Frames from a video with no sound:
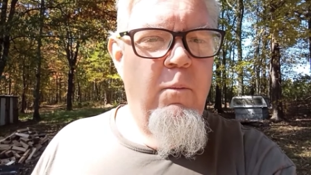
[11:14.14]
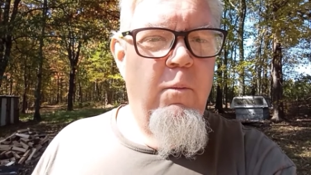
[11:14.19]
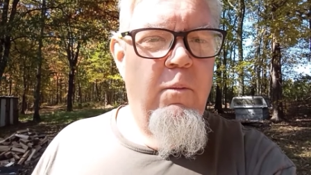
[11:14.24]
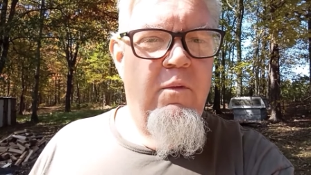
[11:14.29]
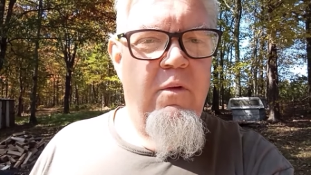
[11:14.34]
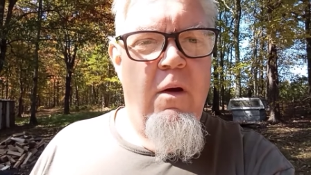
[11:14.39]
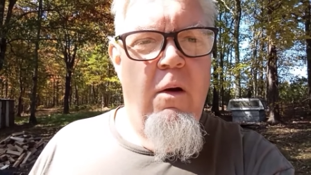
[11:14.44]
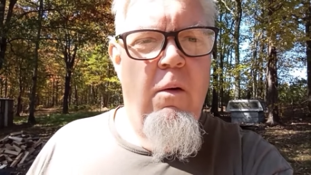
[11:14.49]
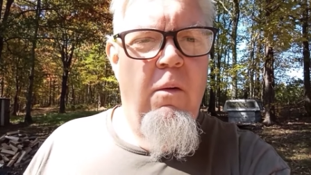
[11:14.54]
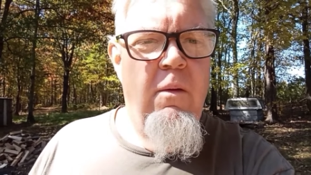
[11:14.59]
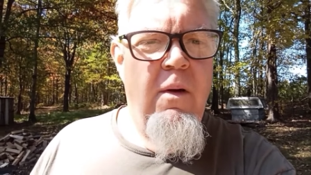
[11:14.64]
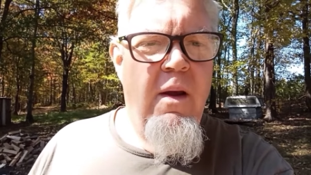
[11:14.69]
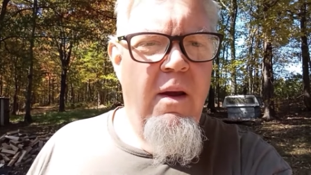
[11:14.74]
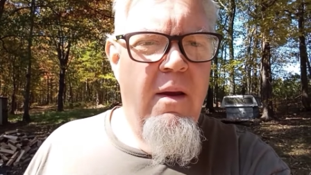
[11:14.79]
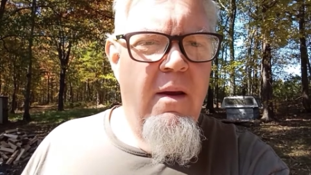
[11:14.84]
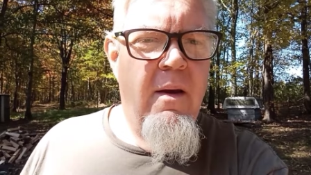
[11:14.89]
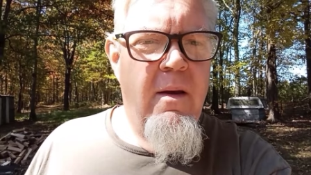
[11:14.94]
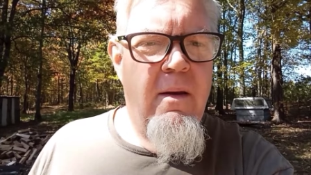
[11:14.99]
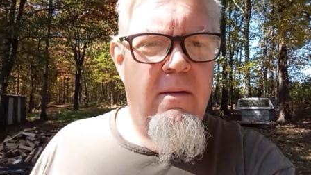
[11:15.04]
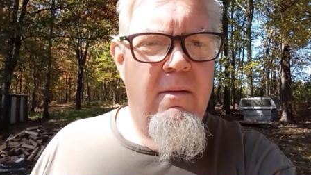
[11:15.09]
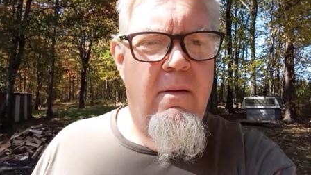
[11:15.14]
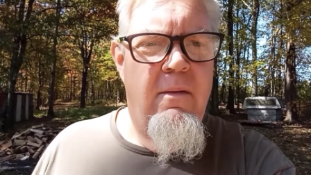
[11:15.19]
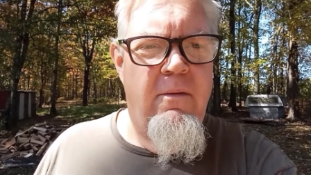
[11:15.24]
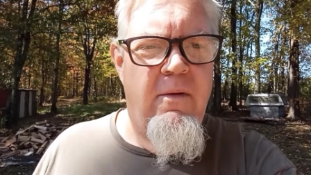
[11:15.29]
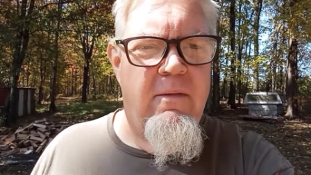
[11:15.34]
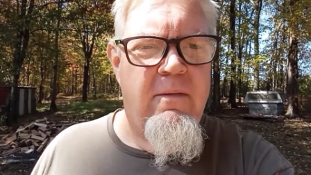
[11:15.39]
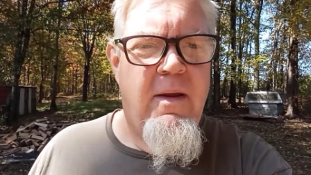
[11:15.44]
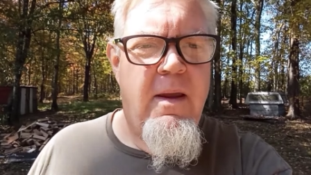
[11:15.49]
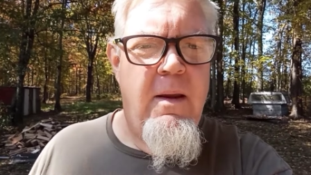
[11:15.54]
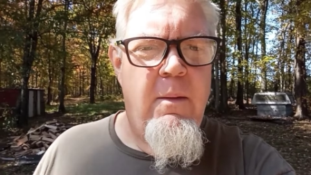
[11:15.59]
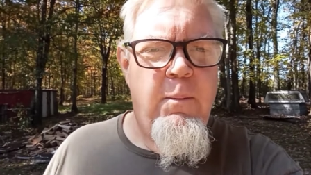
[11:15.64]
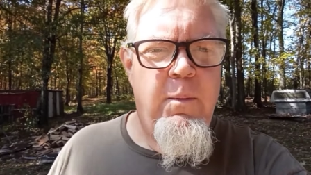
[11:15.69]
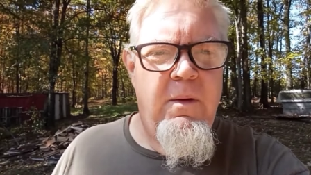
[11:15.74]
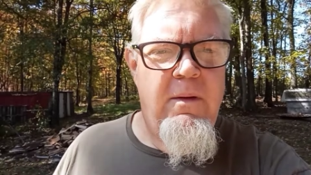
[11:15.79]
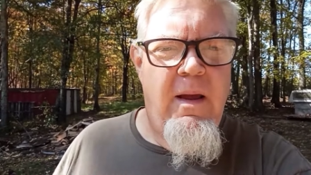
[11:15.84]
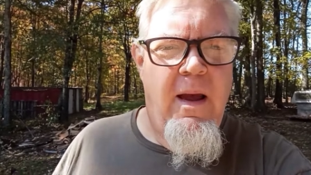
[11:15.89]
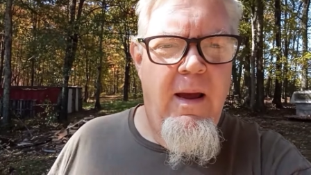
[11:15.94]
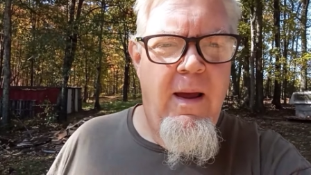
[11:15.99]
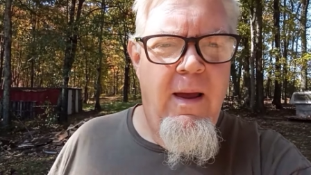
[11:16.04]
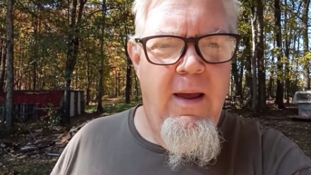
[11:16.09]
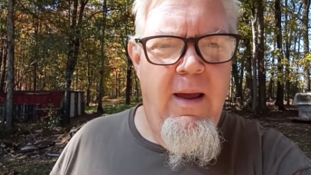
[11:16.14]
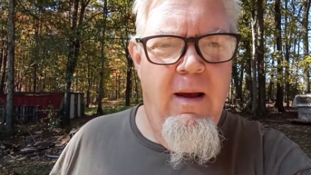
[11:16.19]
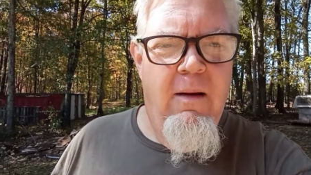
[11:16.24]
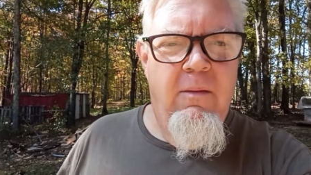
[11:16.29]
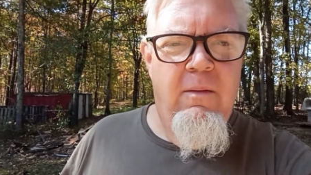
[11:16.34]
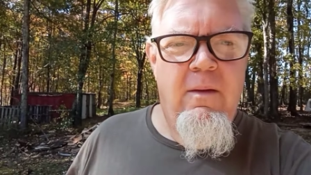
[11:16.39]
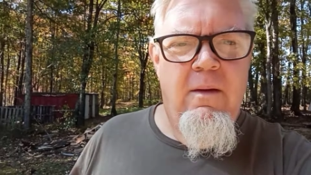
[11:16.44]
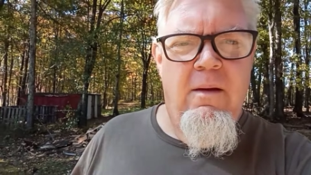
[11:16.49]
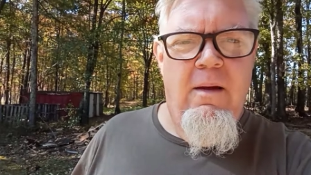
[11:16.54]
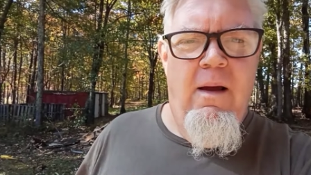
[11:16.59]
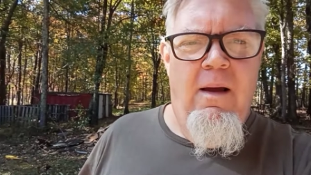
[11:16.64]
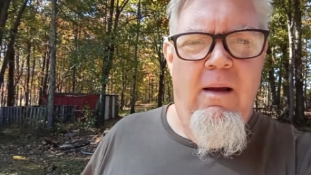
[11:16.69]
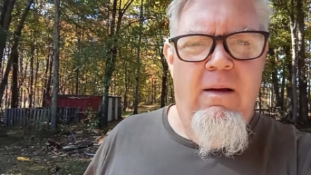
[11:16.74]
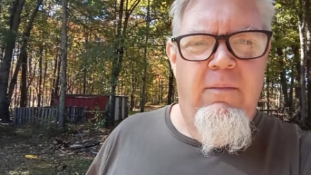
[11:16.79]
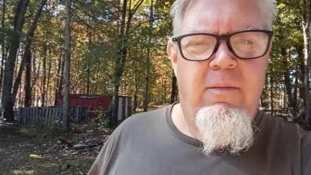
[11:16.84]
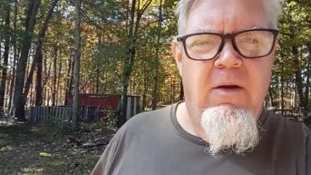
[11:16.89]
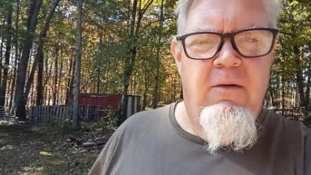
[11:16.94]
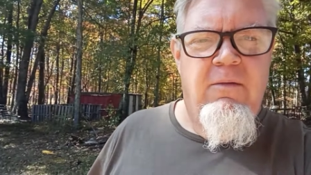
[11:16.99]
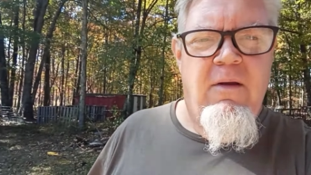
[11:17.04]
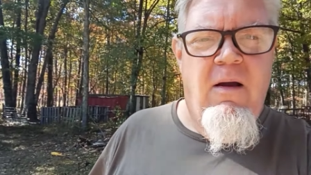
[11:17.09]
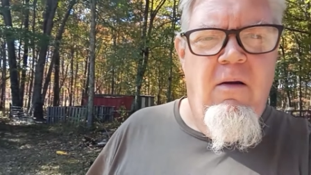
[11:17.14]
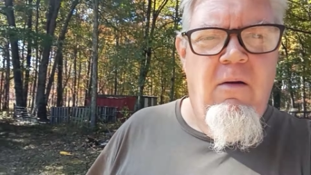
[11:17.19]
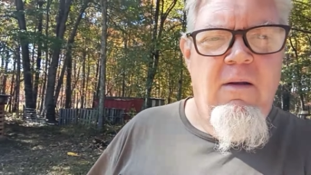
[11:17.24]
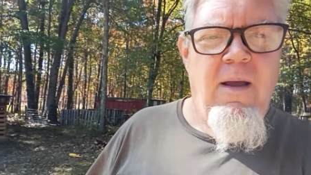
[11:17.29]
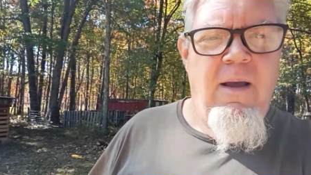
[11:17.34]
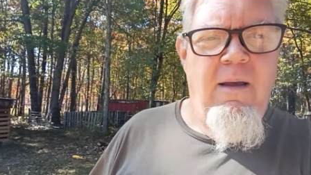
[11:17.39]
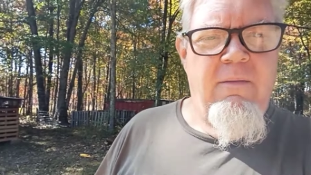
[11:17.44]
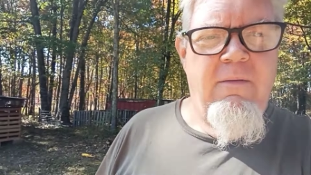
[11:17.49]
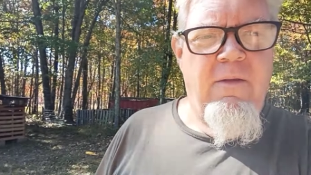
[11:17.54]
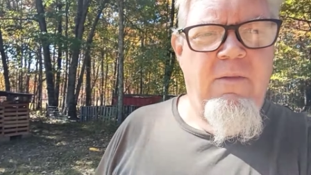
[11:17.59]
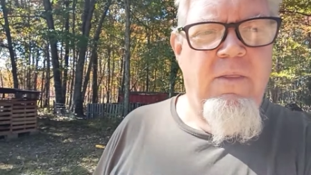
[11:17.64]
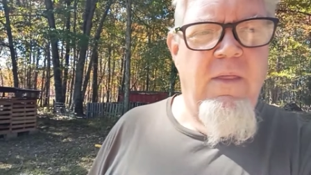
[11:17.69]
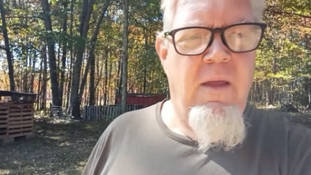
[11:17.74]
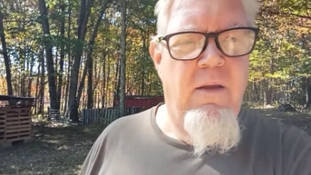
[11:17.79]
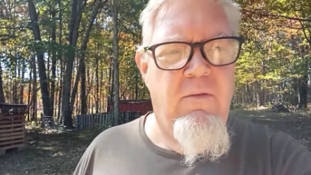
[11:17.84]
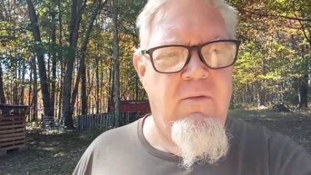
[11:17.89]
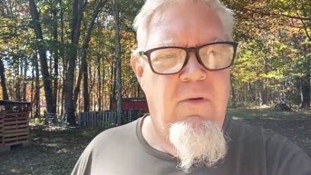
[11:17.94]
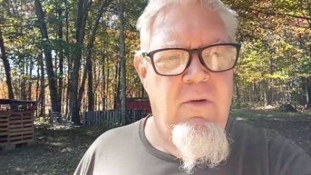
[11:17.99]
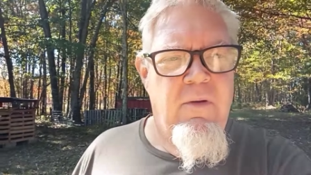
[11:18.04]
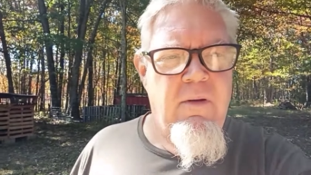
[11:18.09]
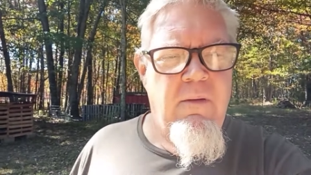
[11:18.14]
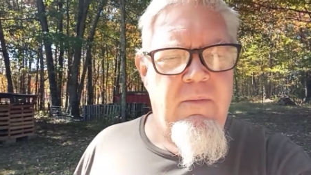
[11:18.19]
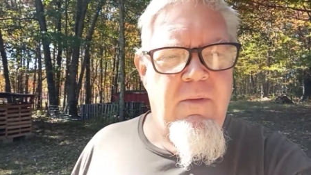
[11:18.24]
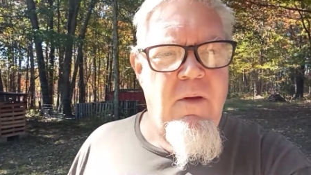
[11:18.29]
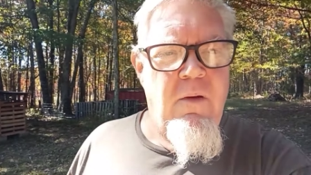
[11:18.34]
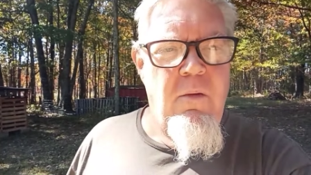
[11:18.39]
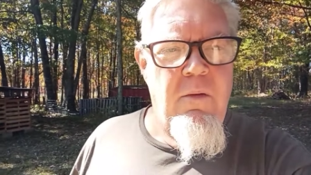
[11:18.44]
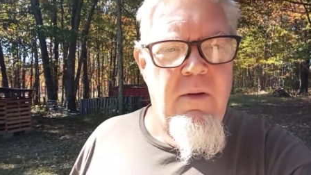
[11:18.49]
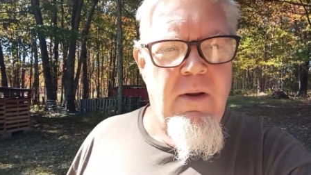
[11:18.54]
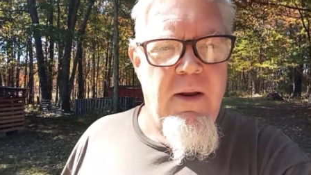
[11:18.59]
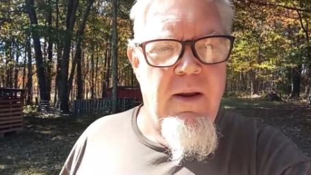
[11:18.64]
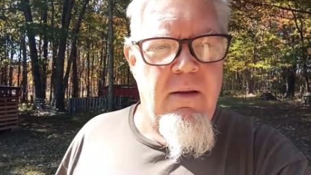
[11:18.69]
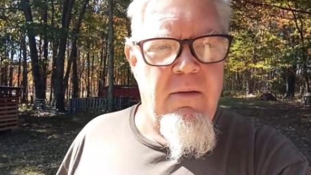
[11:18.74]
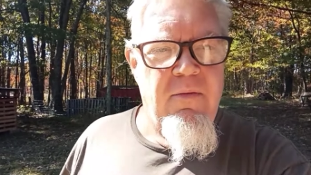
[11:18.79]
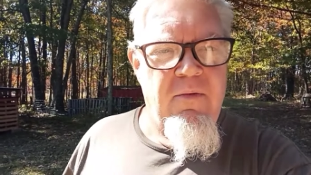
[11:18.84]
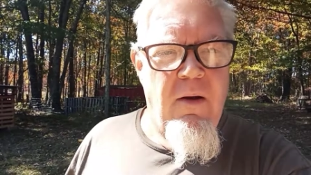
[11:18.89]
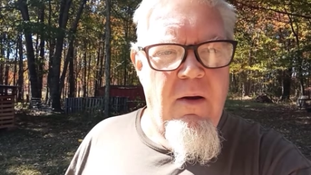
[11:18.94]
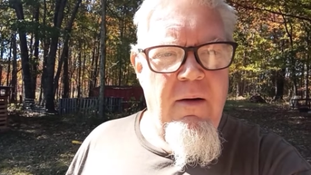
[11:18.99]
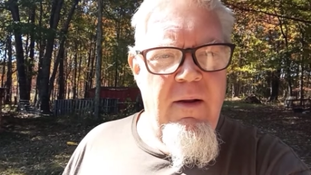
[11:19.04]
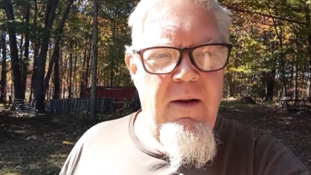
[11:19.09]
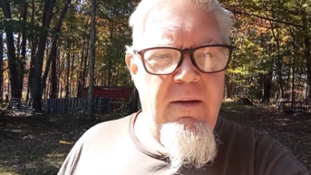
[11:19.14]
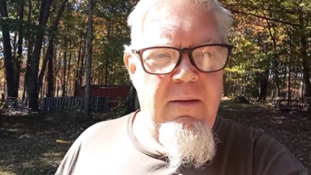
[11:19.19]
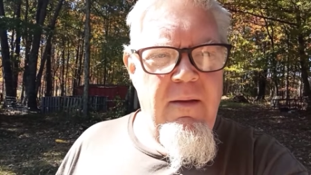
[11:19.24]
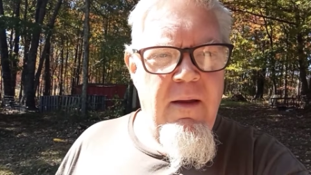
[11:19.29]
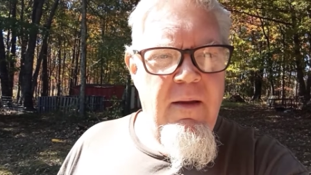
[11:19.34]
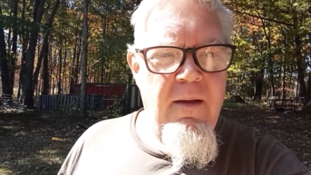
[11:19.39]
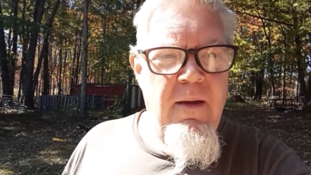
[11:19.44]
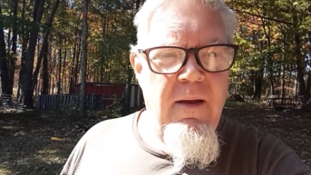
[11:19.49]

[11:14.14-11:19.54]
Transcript: So just keep an eye out. There's all kinds of things you can do to get started.